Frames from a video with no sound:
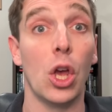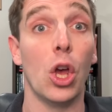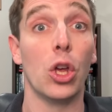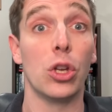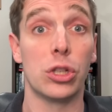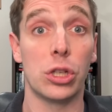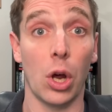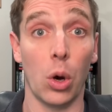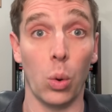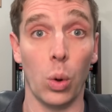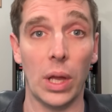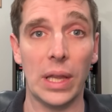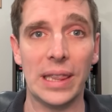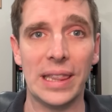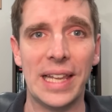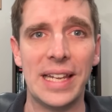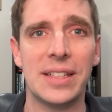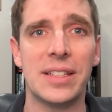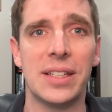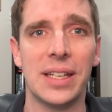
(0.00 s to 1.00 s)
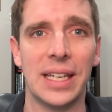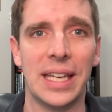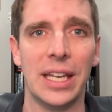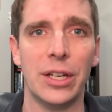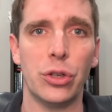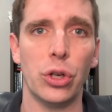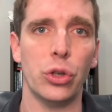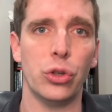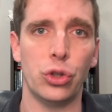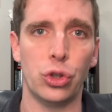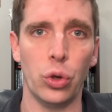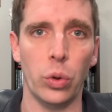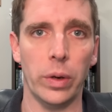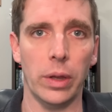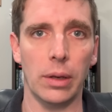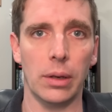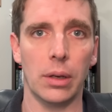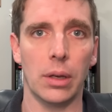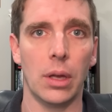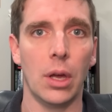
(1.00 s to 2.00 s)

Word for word: So let's get shooting.